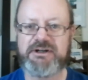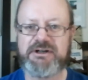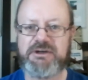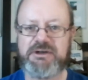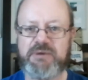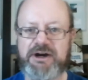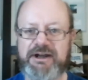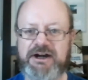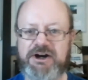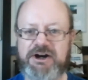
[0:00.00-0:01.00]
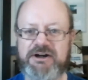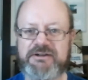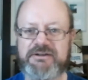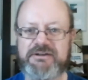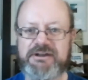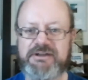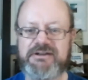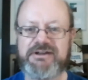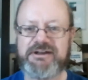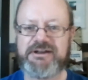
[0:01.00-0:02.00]
wearing our
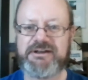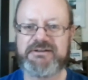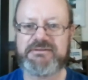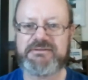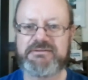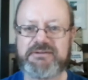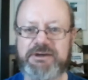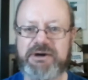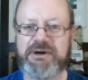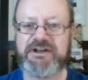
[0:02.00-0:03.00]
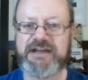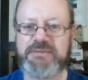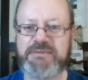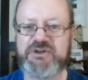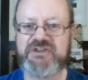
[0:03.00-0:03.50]
literary diapers.